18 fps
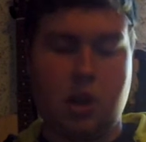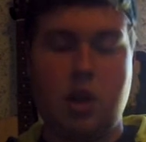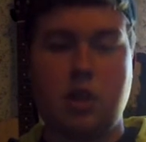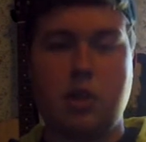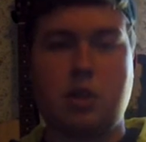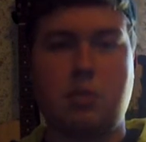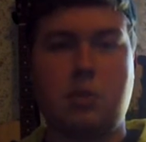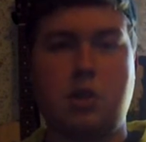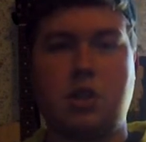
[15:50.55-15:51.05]

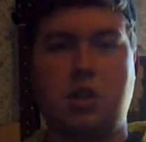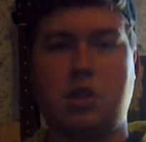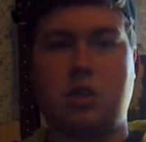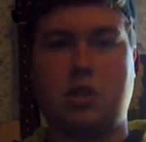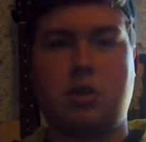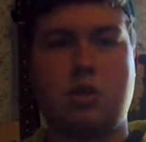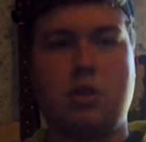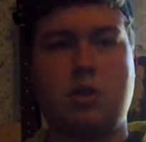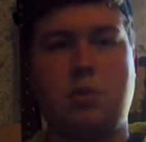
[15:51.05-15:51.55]
Some easy
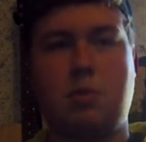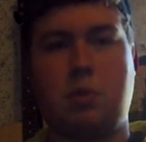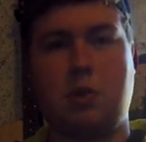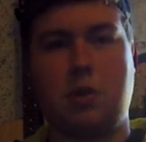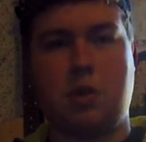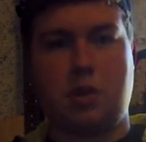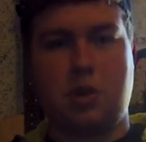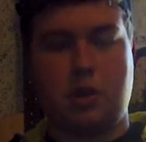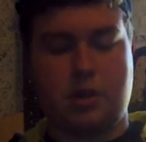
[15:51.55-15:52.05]
songs,
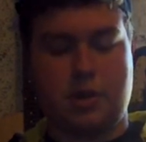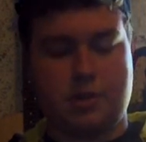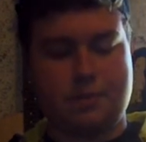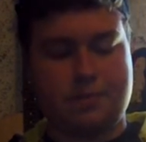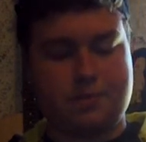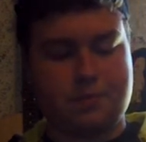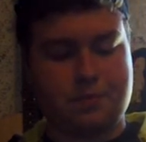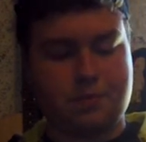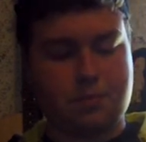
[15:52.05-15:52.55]
but
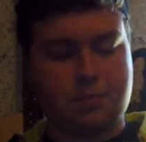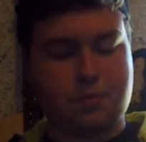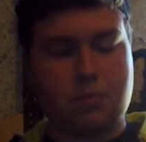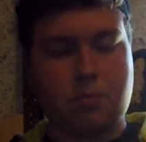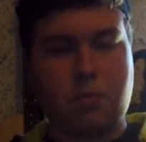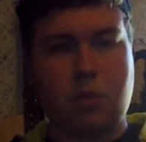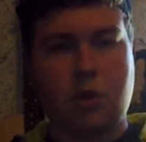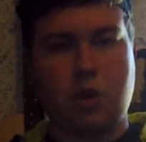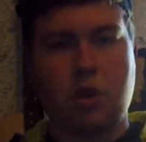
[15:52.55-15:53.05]

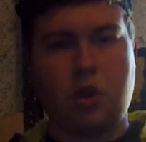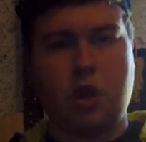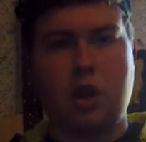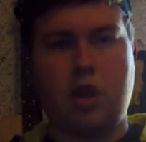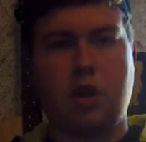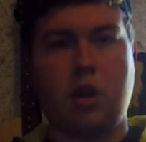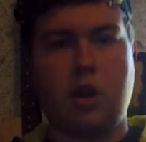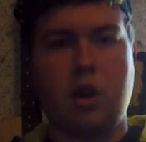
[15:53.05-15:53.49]
yeah.